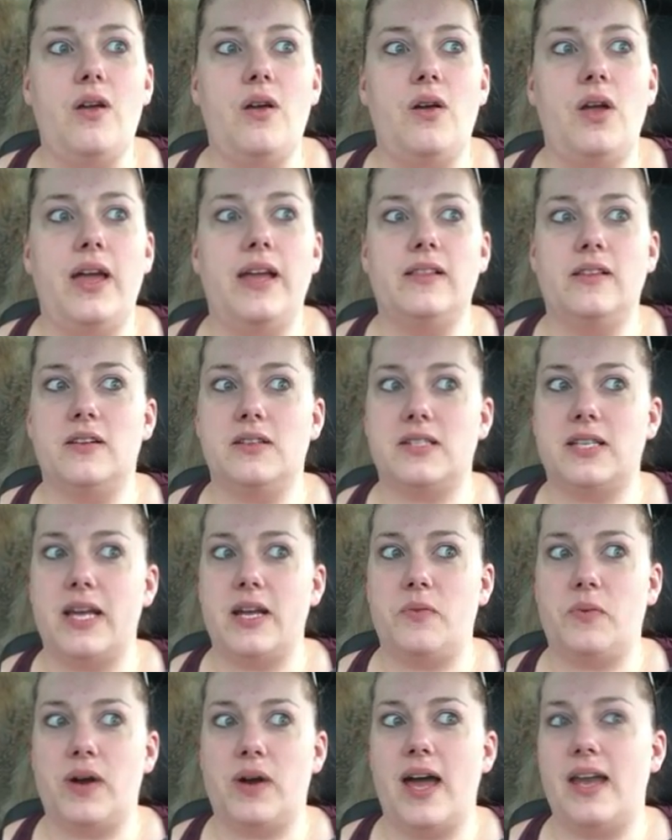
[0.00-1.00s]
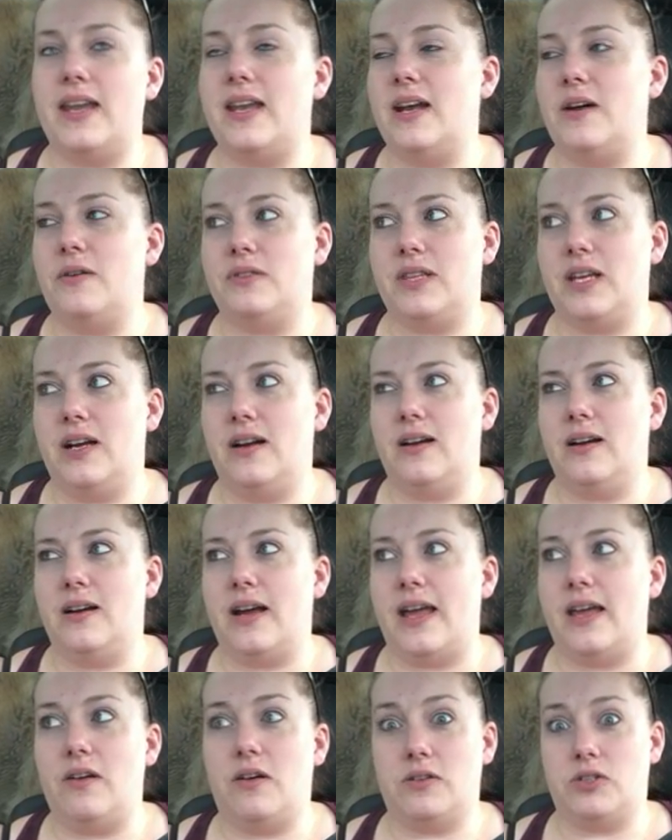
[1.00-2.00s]
It looks like we're headed out there
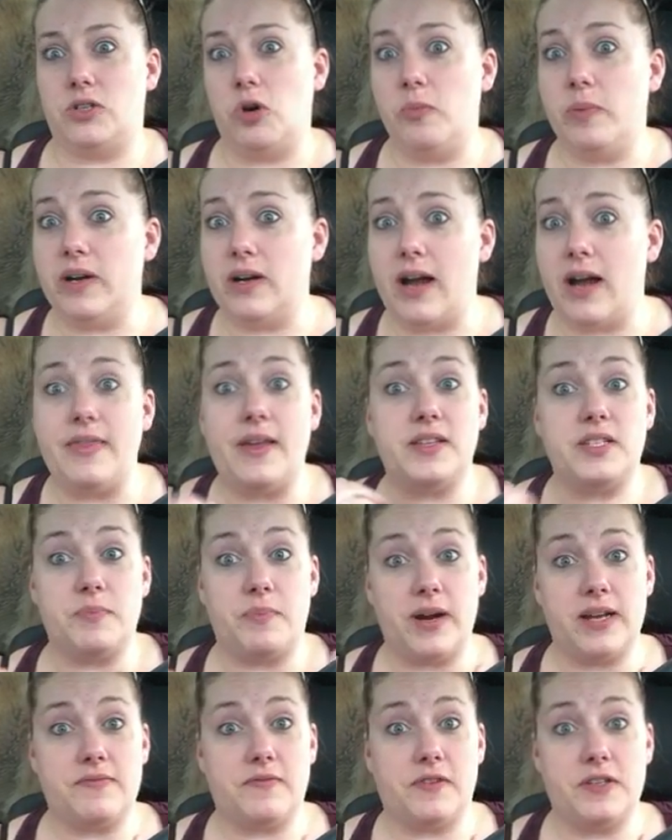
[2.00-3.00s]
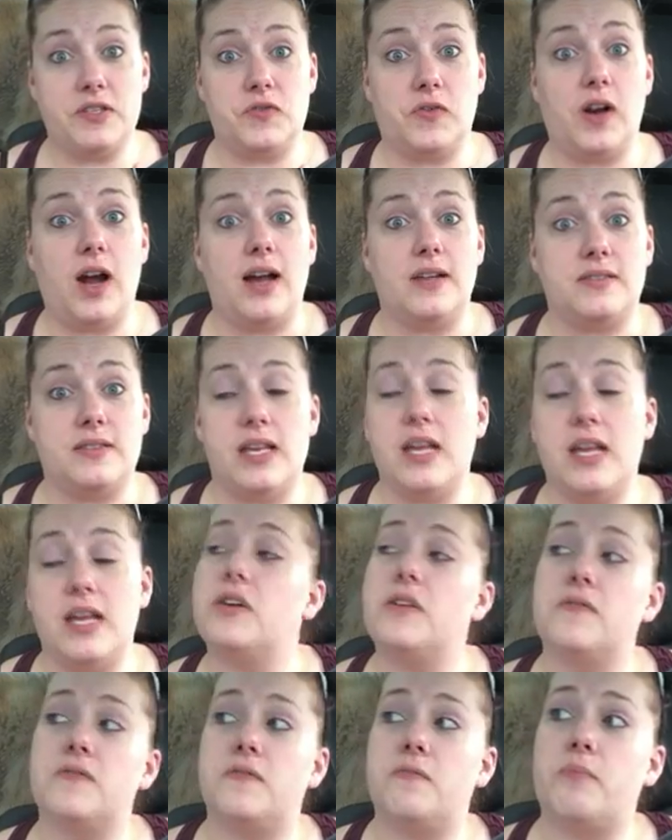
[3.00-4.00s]
in October, and that's a preference for us. They
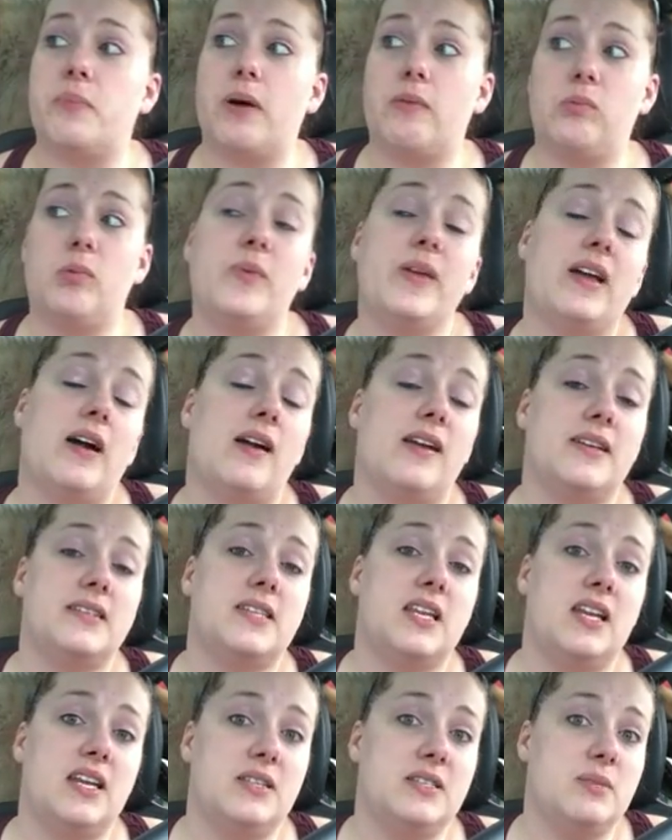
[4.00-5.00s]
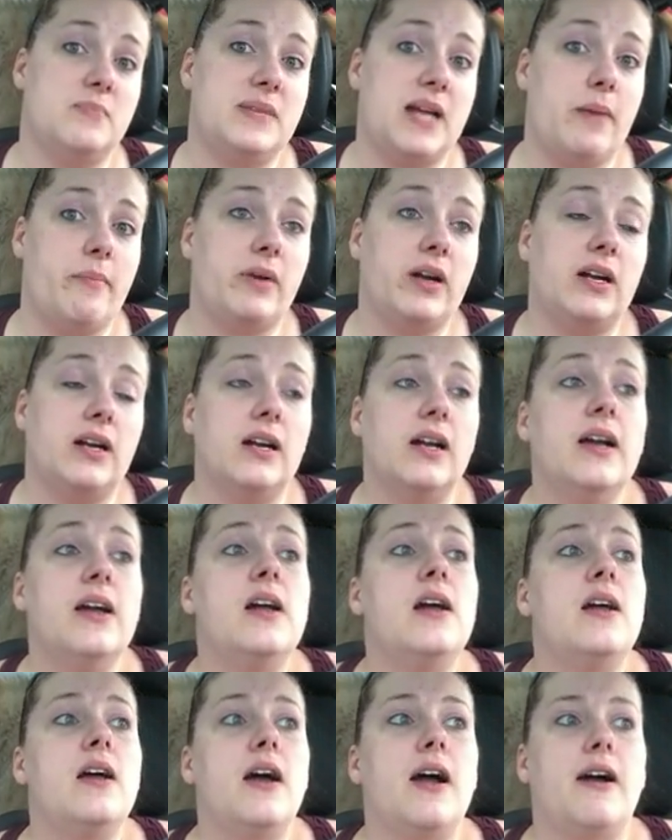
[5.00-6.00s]
could have probably gotten us in September.
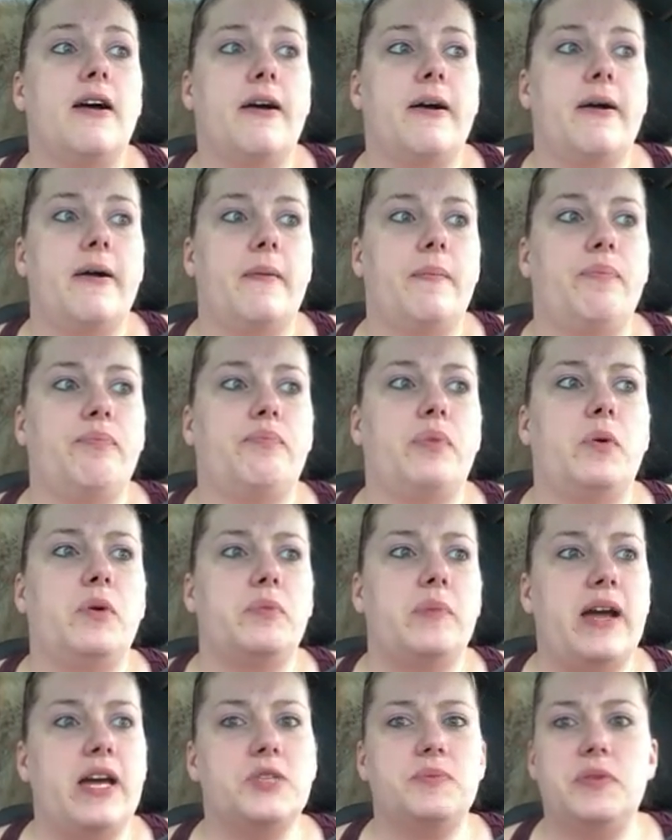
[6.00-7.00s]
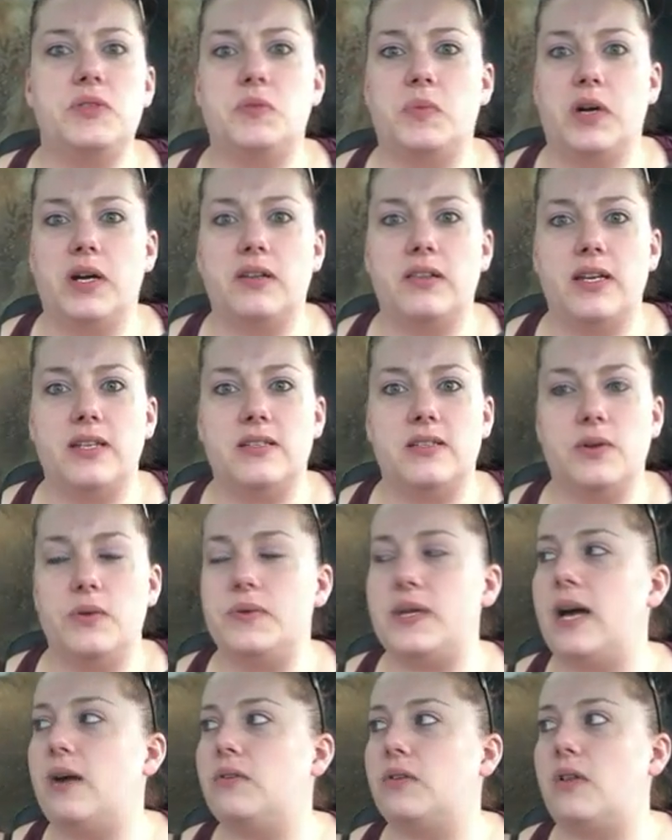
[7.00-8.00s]
But with my husband's work, they slowed
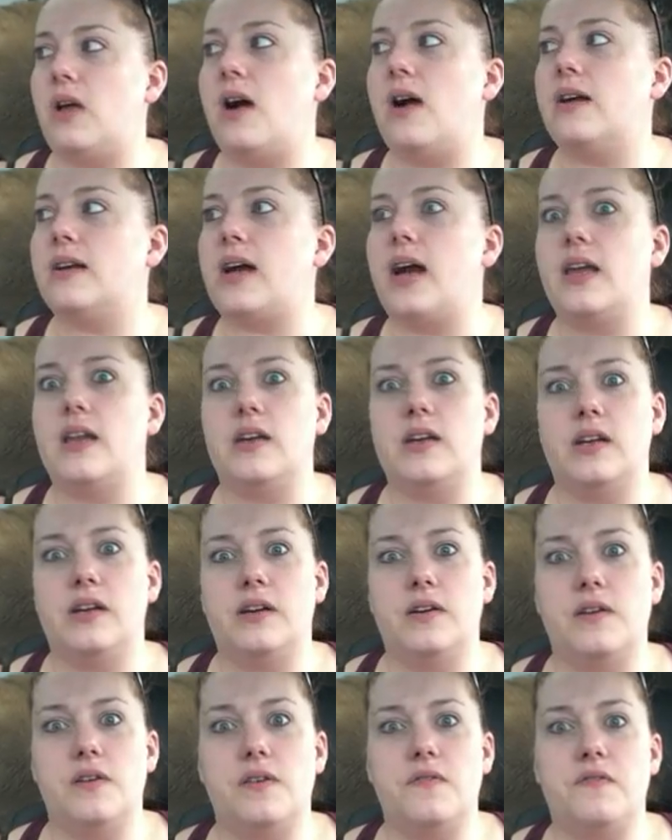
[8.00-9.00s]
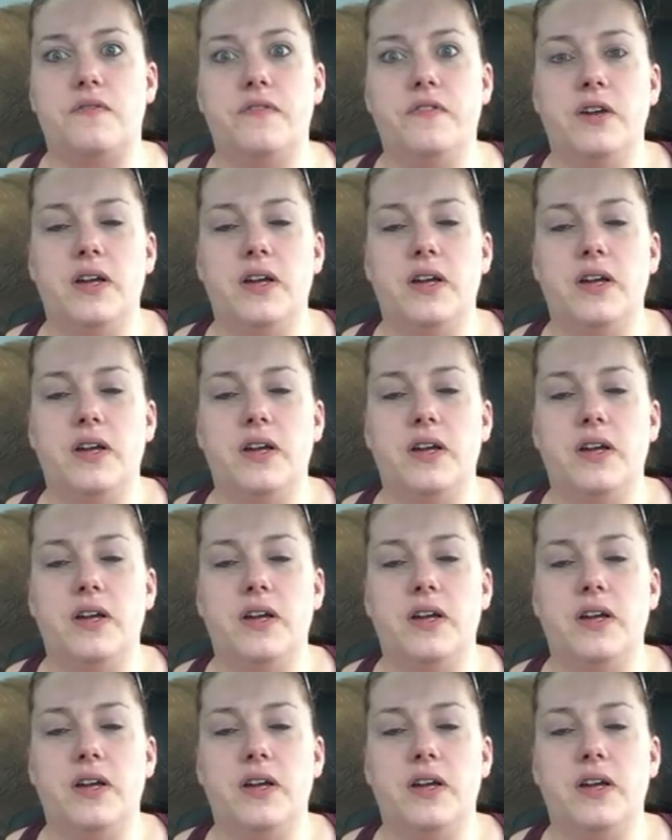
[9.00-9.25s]
down a lot, kind of